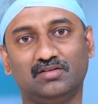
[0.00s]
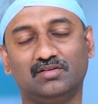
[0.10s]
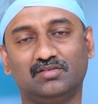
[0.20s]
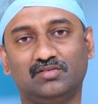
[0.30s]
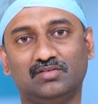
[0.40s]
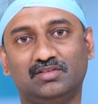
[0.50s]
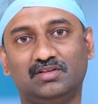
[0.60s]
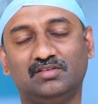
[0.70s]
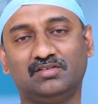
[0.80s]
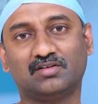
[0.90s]
So
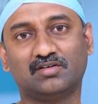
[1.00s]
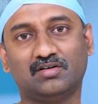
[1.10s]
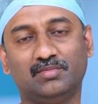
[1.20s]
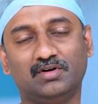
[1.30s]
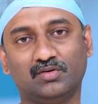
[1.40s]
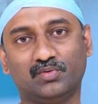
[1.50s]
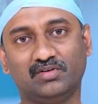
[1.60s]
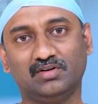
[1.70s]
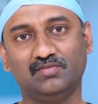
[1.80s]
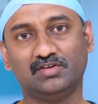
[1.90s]
this is a common
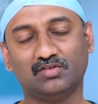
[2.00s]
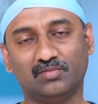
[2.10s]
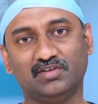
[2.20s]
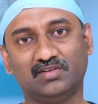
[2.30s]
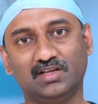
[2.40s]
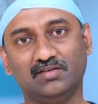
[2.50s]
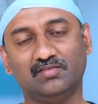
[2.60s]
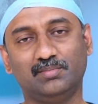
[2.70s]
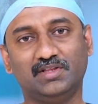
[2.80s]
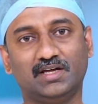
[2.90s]
question which obviously
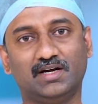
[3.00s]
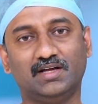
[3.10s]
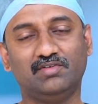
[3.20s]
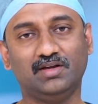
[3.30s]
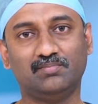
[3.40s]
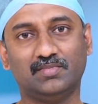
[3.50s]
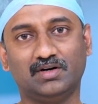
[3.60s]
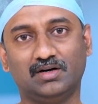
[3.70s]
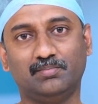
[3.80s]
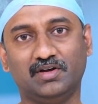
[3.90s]
will be there in every
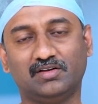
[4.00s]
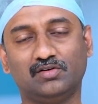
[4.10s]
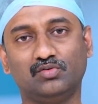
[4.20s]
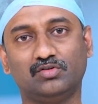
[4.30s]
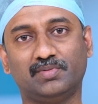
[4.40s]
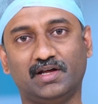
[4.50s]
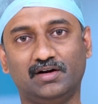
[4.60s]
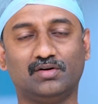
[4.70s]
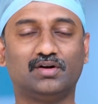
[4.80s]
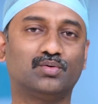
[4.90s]
patient who is planning
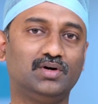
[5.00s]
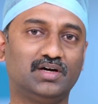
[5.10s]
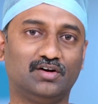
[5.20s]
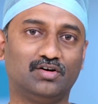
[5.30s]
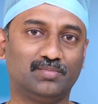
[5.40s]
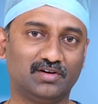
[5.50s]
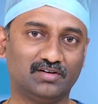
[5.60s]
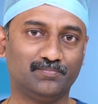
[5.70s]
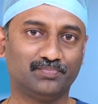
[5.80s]
to undergo a hernia operation.